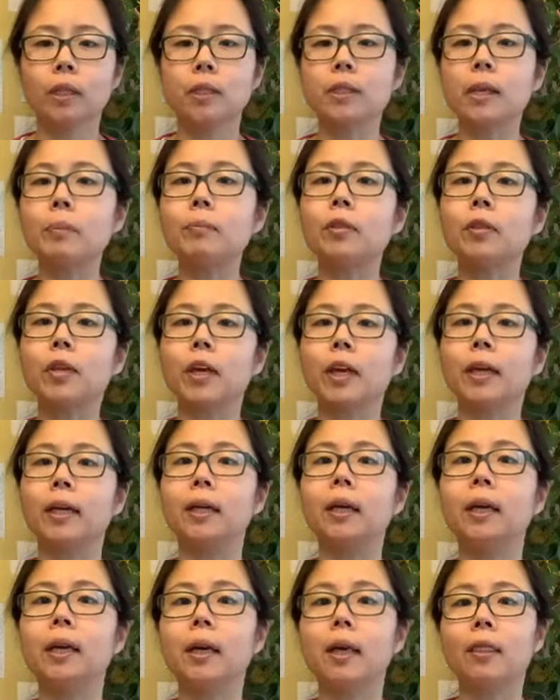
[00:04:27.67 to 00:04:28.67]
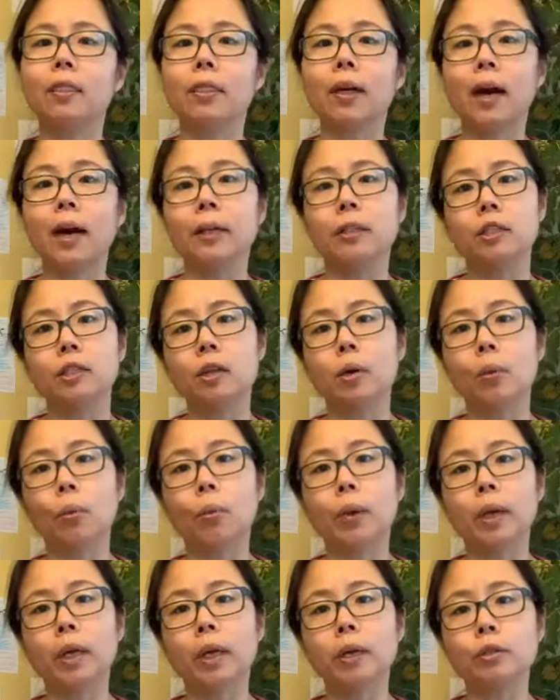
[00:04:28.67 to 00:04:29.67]
something that
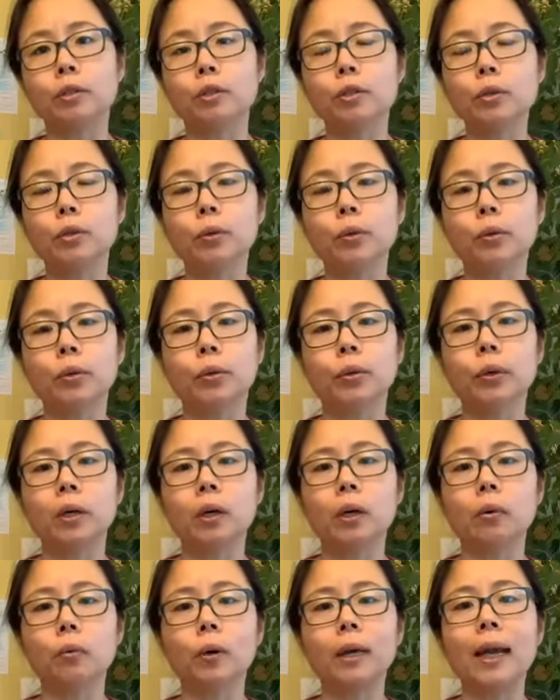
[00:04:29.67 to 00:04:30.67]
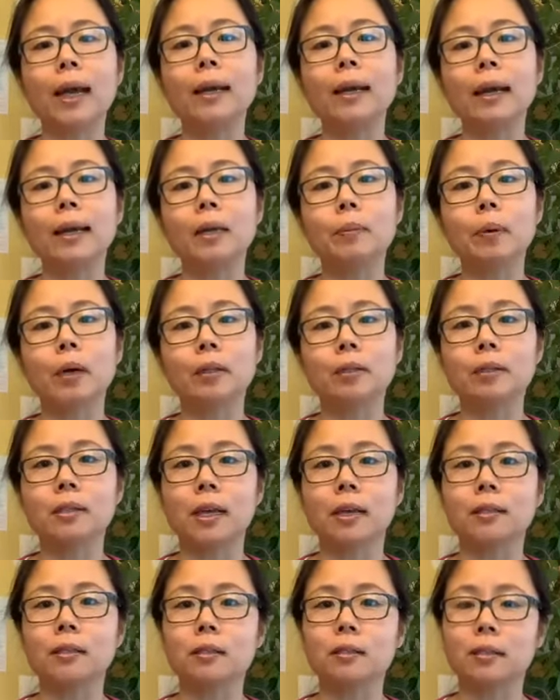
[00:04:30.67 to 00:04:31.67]
we can do. What I like about this
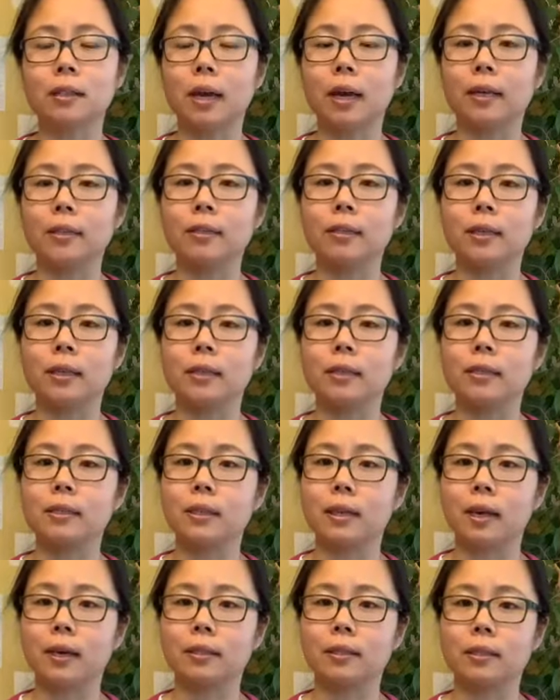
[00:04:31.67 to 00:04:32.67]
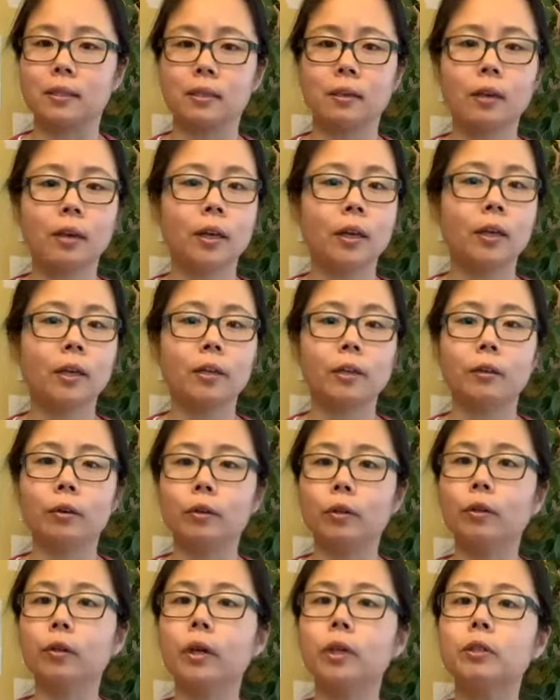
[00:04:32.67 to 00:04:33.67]
exercise is that
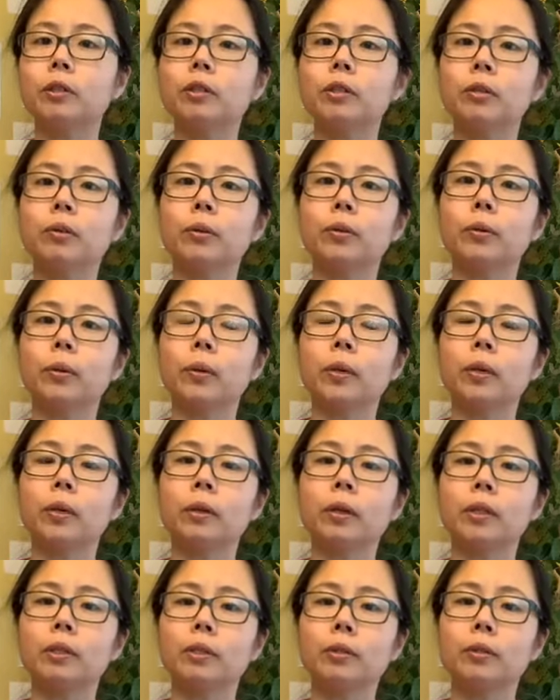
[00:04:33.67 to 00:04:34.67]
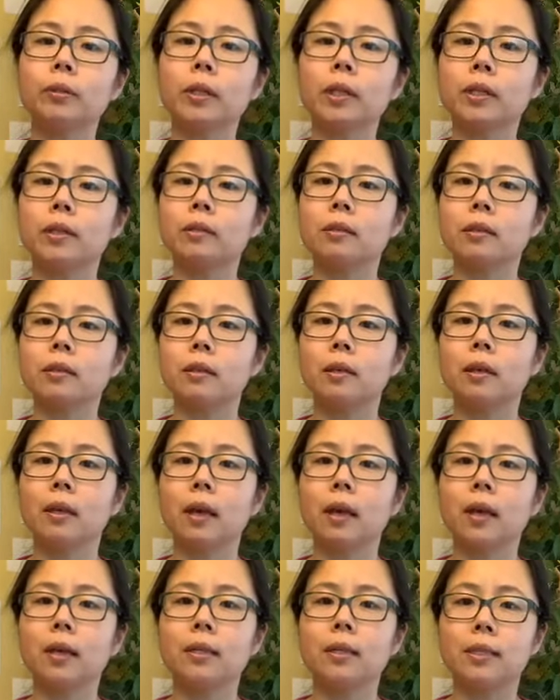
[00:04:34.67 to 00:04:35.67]
you can do this
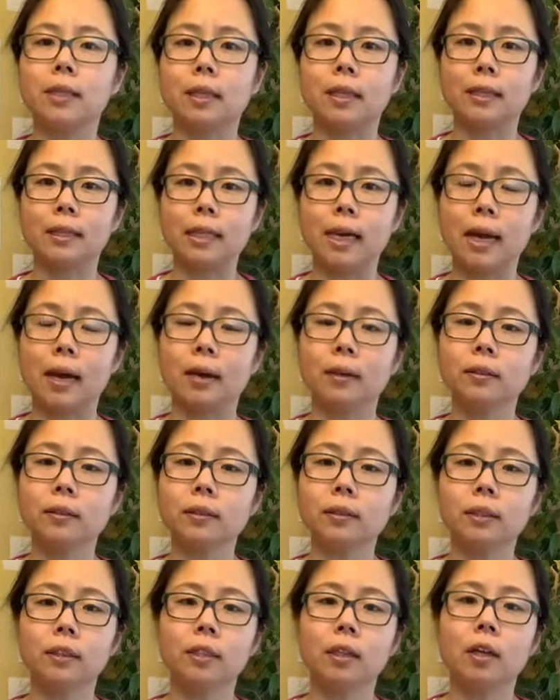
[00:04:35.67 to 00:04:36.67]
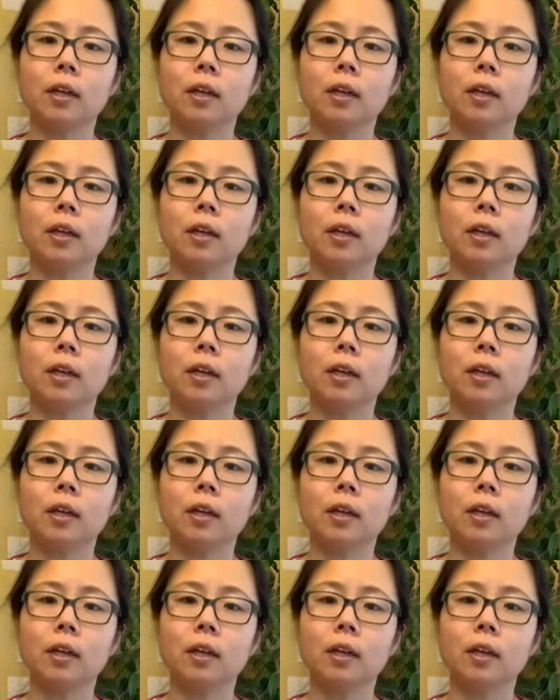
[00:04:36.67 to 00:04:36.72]
sitting down,